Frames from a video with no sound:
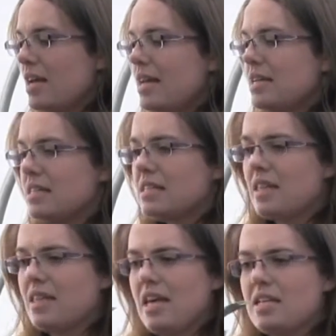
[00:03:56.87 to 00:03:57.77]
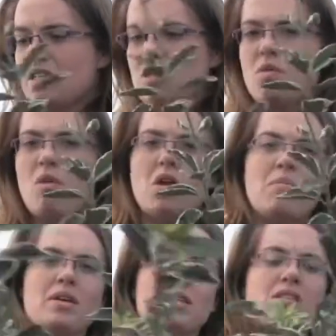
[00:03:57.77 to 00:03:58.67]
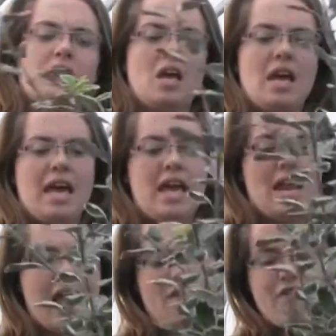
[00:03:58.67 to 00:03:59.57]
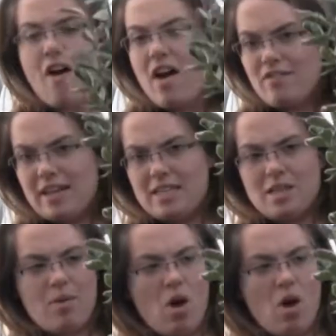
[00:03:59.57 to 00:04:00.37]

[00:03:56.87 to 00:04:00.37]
is this euonymus in a 5 litre